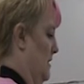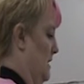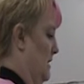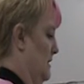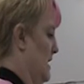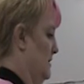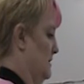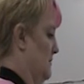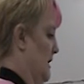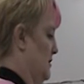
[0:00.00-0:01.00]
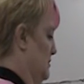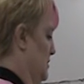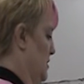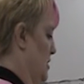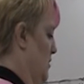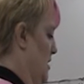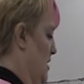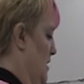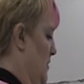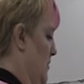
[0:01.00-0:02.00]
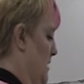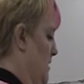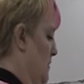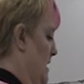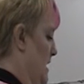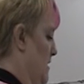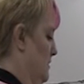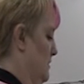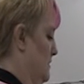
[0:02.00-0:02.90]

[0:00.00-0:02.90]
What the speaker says: And yes, make sure you go all the way around.